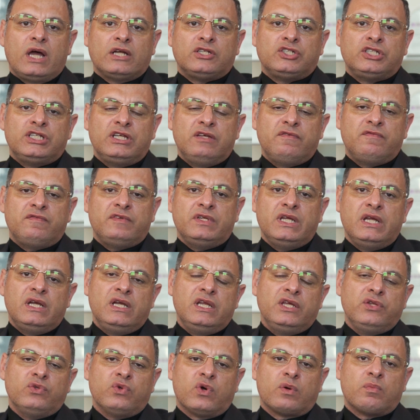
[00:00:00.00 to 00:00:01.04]
achieve
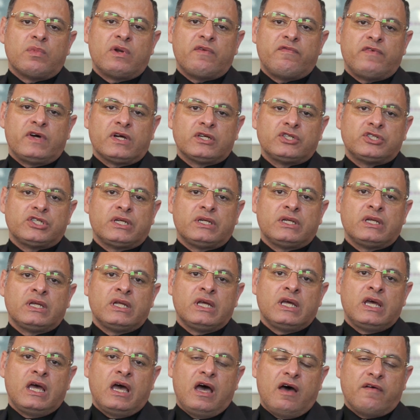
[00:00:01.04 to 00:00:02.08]
nearly normal function
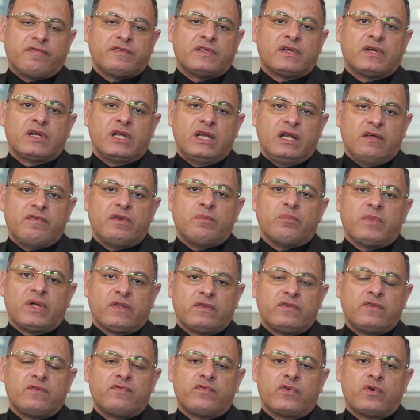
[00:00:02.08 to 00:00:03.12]
after 11
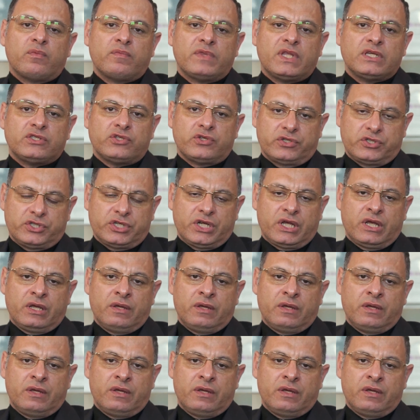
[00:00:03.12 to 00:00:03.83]
months from the surgery.